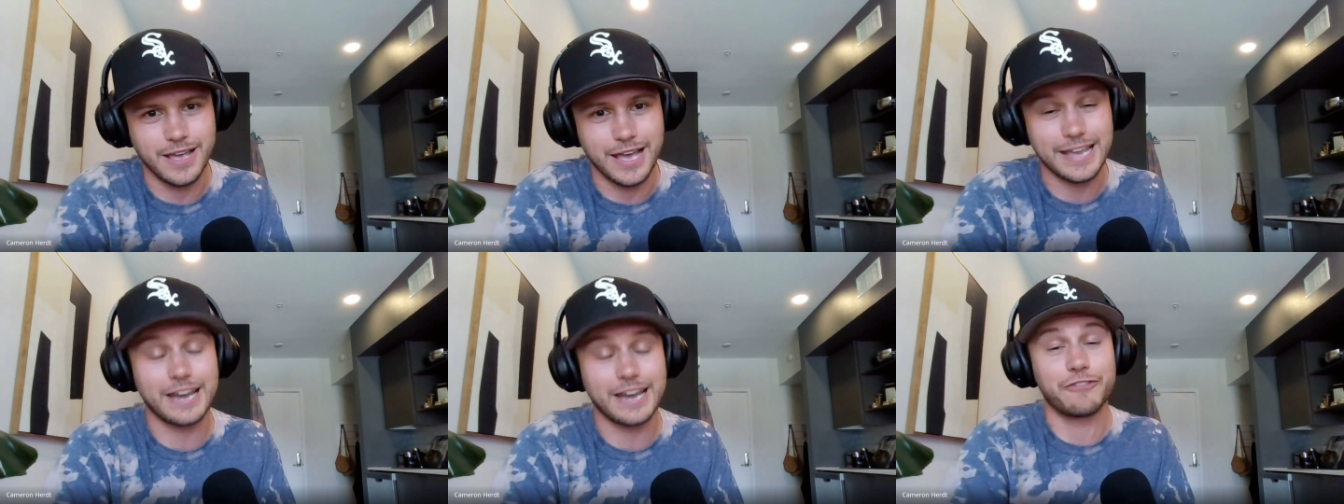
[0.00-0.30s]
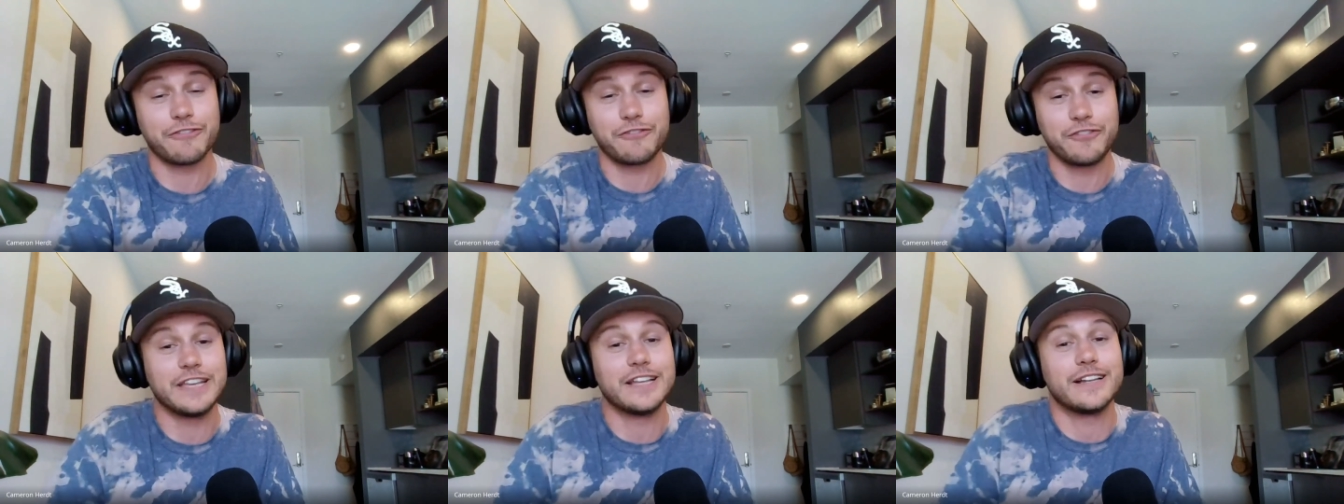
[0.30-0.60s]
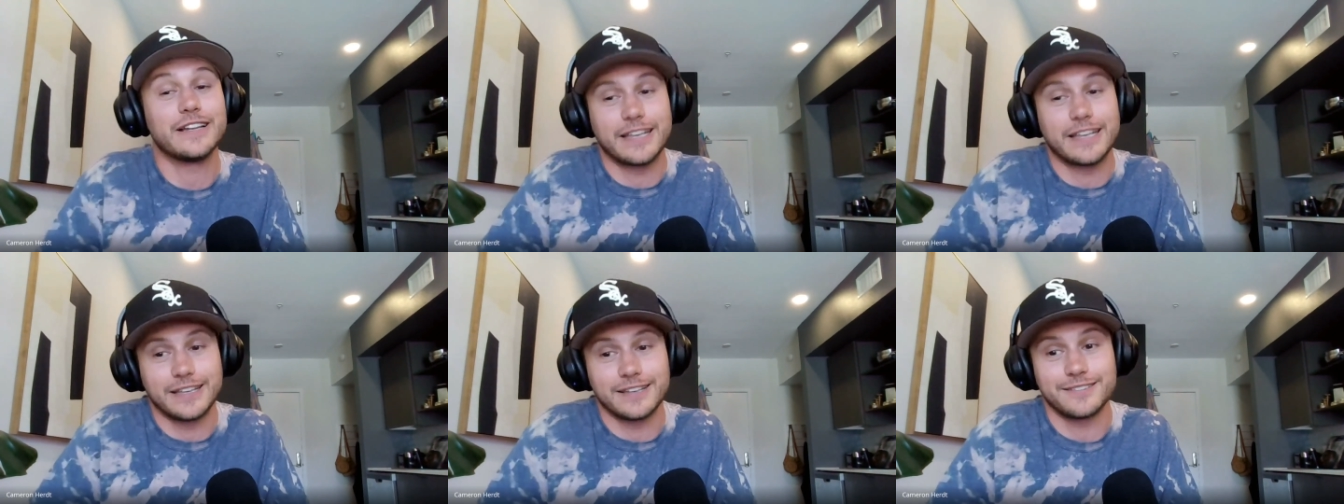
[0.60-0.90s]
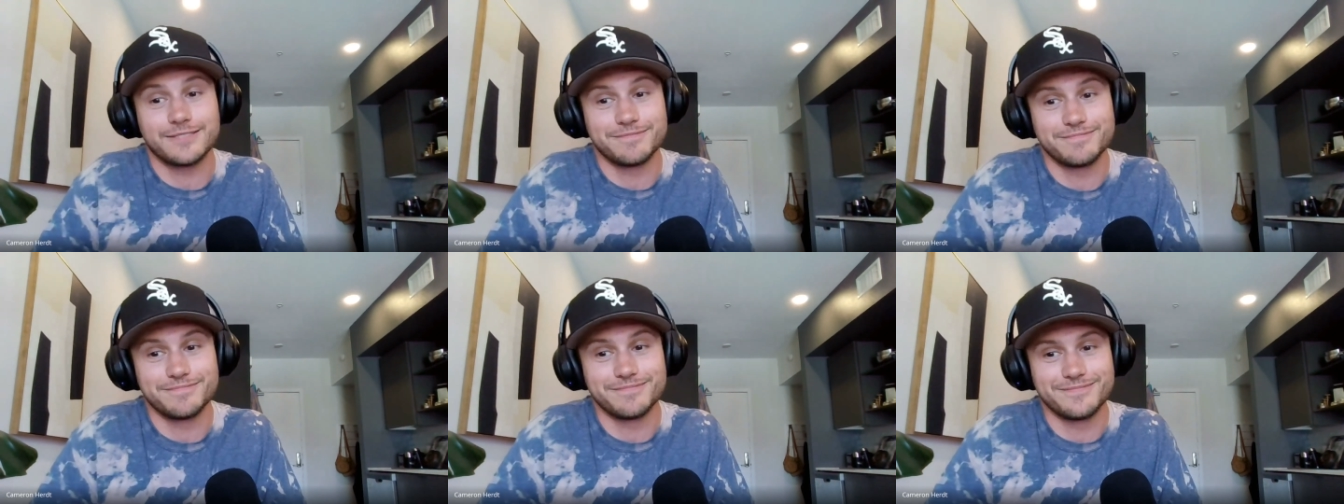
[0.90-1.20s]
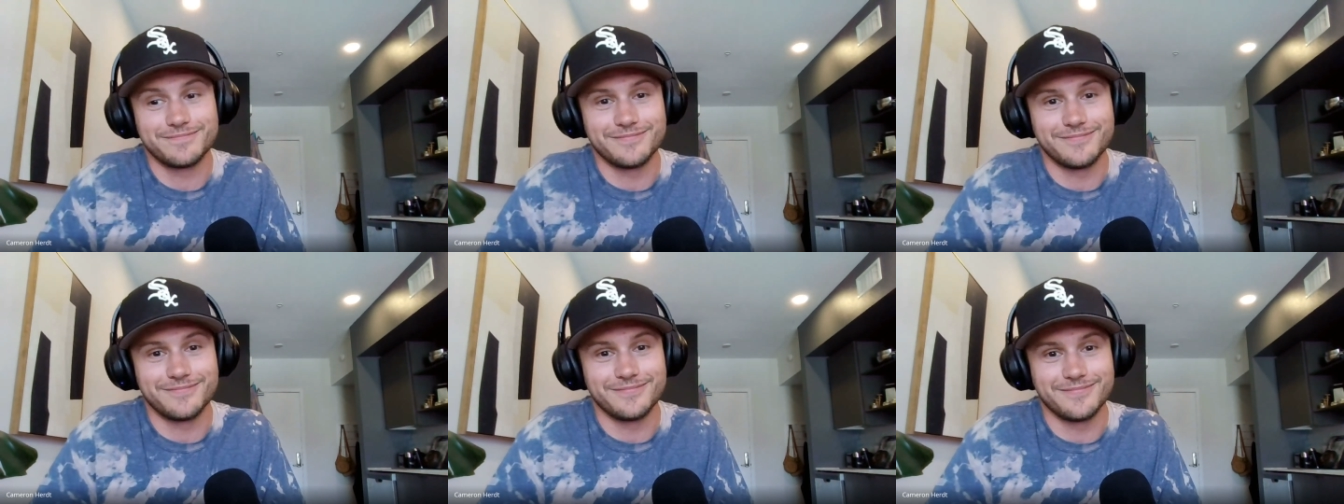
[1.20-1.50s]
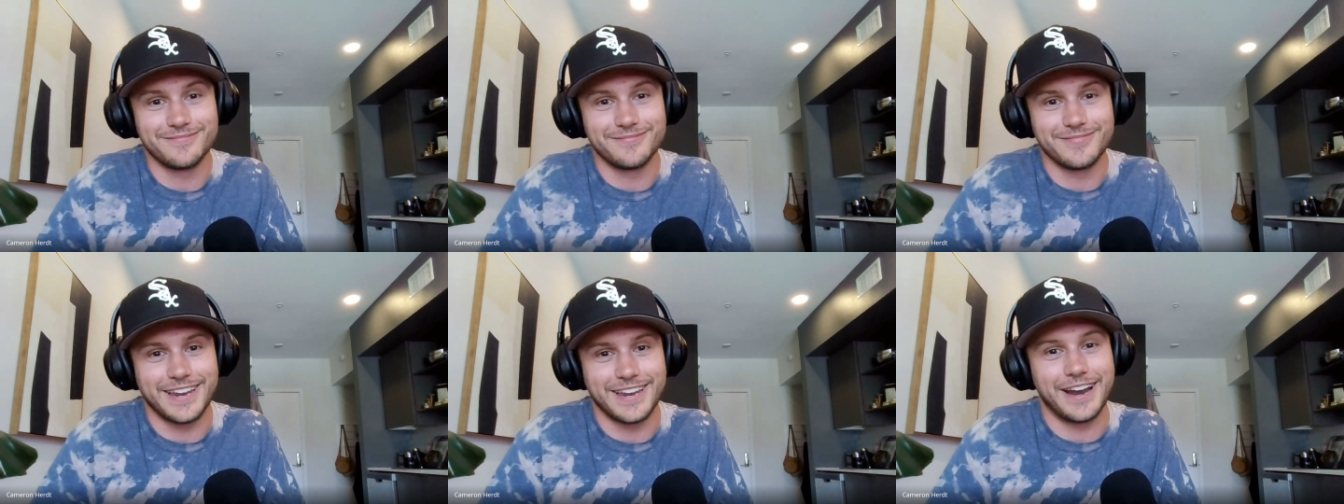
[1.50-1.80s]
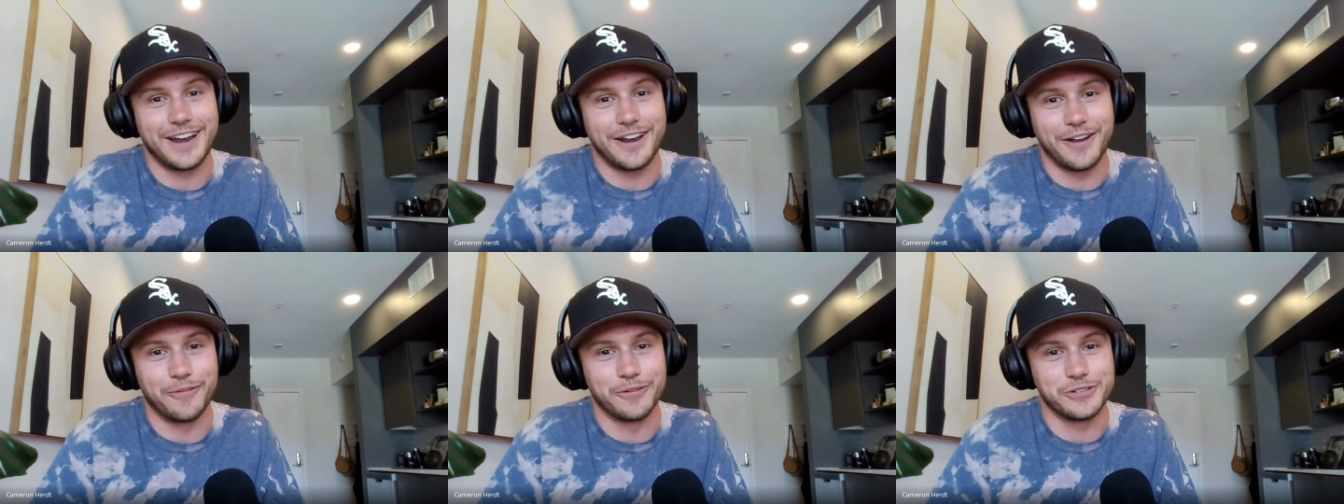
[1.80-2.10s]
I got a feeling that
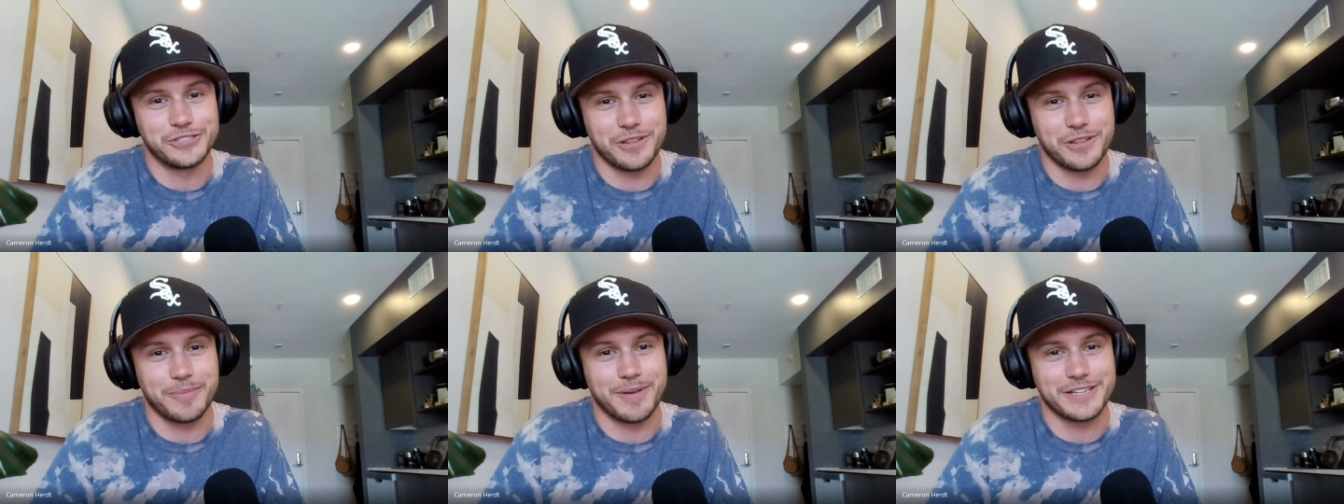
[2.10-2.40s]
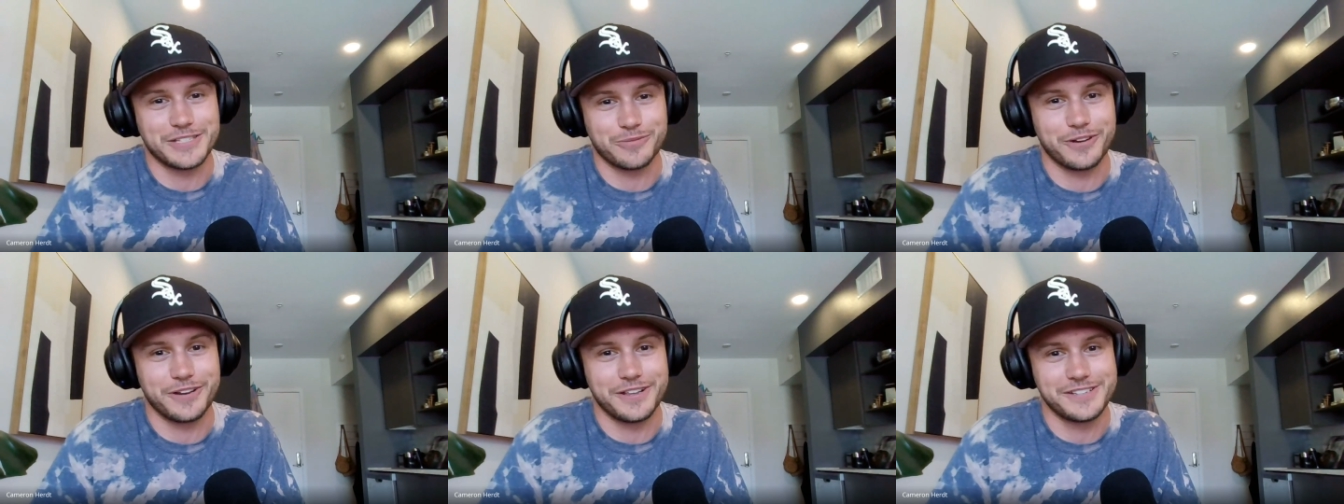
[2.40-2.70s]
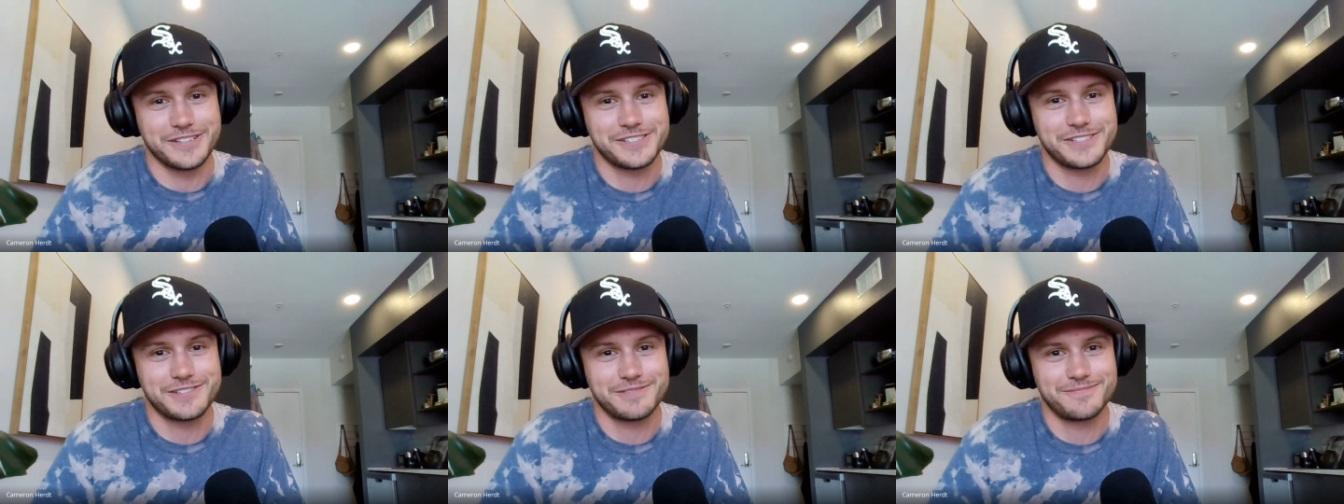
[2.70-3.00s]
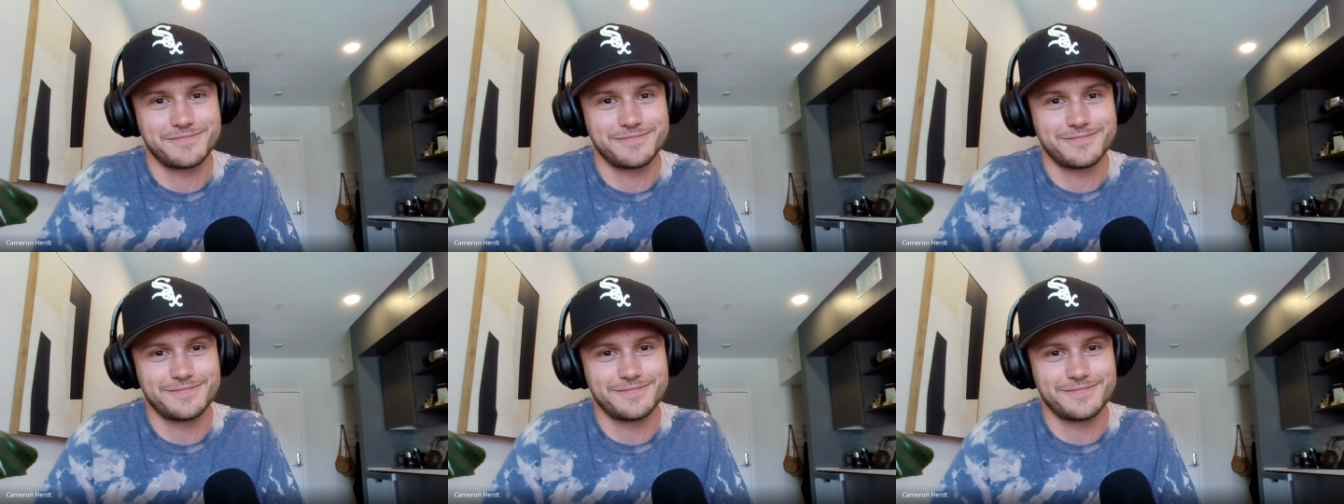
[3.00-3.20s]
I know which the best one is.